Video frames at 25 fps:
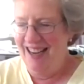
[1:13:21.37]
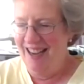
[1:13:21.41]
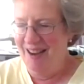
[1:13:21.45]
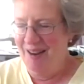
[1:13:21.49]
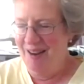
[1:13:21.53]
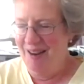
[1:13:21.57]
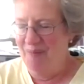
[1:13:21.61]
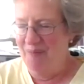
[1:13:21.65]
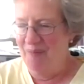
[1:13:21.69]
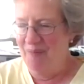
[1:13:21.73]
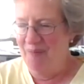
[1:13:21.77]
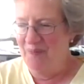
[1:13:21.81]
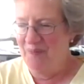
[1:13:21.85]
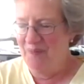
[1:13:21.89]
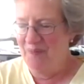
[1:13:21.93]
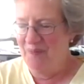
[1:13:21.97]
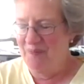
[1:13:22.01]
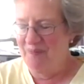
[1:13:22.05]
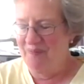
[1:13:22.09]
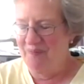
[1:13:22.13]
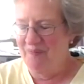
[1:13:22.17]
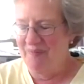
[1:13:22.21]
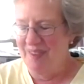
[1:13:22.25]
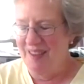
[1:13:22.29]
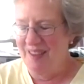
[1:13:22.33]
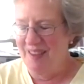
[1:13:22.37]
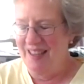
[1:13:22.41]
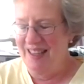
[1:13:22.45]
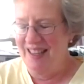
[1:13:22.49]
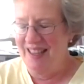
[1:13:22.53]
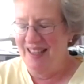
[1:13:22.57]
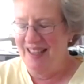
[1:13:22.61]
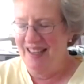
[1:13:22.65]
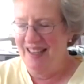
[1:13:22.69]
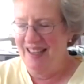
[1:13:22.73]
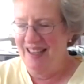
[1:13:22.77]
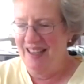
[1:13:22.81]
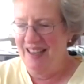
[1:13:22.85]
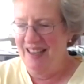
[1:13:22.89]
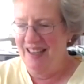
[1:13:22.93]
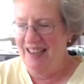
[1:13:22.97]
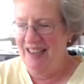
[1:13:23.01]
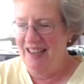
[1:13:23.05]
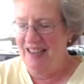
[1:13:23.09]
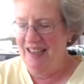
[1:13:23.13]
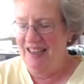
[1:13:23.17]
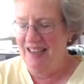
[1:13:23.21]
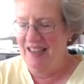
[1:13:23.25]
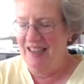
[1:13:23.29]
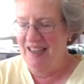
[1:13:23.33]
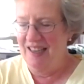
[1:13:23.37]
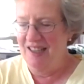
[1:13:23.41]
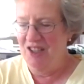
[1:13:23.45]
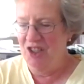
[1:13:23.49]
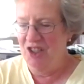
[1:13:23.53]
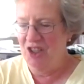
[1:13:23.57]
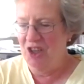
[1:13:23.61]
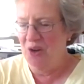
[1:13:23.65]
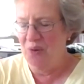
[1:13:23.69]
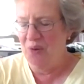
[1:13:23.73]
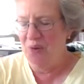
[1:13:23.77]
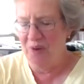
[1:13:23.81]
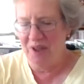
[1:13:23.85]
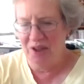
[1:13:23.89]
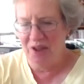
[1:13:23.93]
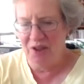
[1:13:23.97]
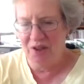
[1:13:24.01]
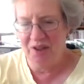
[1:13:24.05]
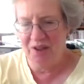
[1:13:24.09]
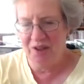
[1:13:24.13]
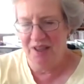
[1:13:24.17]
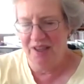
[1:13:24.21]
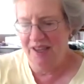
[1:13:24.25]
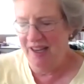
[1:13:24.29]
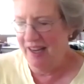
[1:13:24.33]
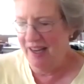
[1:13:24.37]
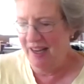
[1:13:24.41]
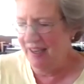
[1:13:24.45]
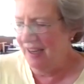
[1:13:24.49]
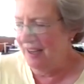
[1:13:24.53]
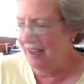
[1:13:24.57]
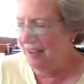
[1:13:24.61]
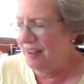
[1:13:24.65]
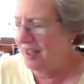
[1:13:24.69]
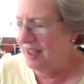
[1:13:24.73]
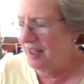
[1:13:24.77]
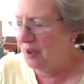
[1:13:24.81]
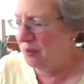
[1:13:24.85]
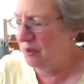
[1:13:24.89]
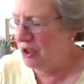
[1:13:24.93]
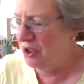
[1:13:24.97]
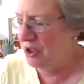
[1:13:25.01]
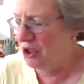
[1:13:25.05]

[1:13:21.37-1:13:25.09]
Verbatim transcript: Um, so, and I think